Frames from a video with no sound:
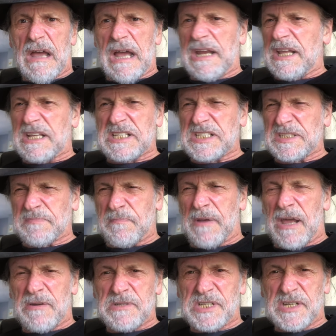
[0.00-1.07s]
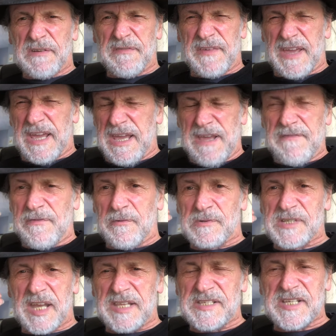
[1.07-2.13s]
An explosion of
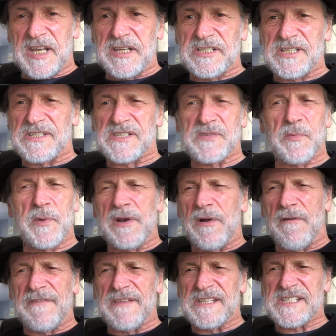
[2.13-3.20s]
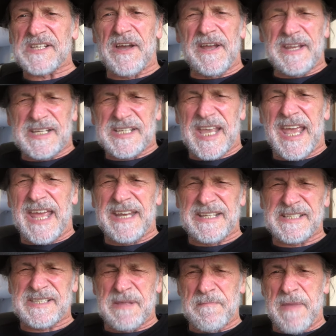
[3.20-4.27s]
evil sensations went off inside his head
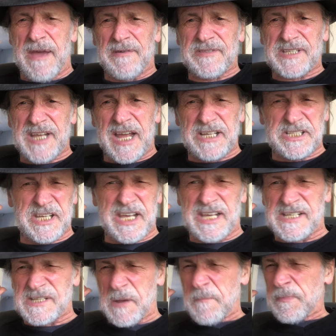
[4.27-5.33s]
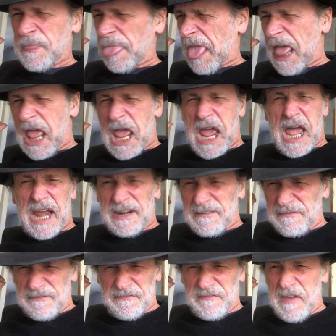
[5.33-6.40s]
as the mouth touched his. And a
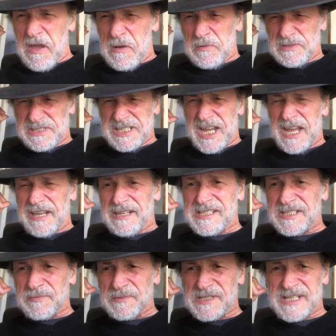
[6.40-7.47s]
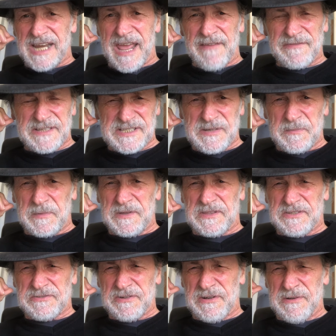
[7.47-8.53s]
foul taste was left as it
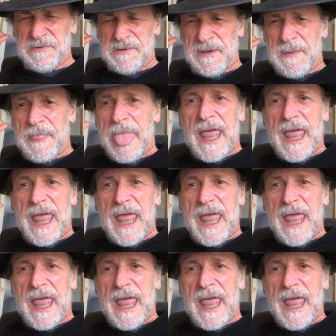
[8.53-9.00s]
withdrew.